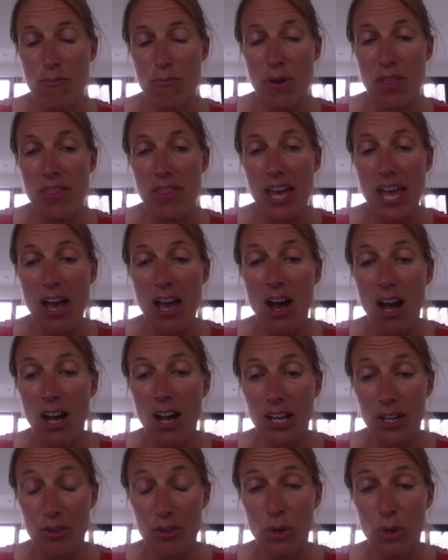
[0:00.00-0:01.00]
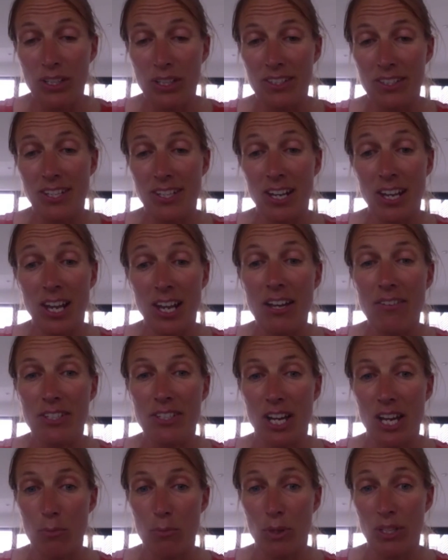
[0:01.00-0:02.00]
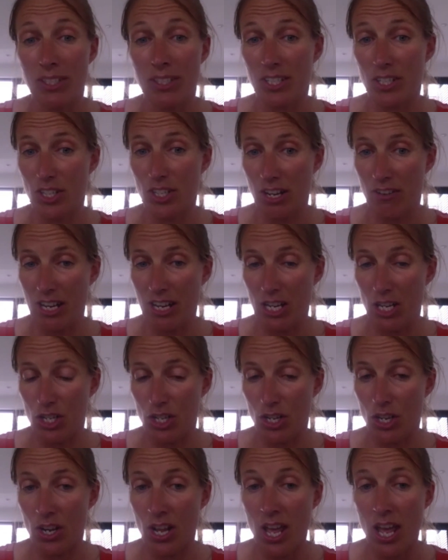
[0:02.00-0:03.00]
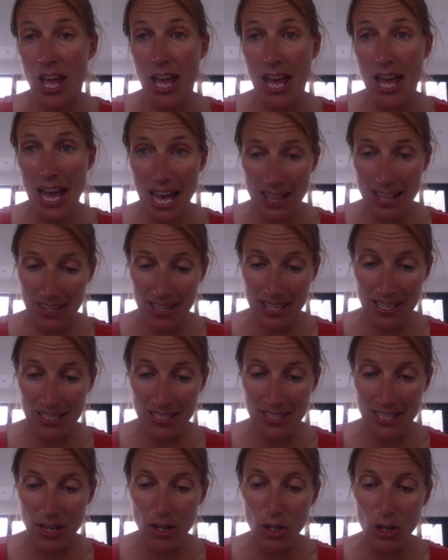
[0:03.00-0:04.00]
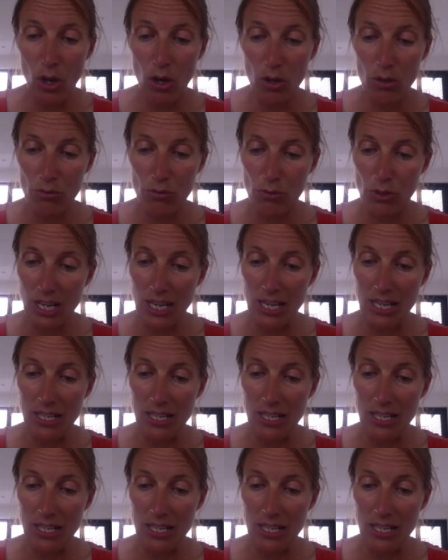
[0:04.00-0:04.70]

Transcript: but they are kind of once in a lifetime, once in a generation athletes. They're not really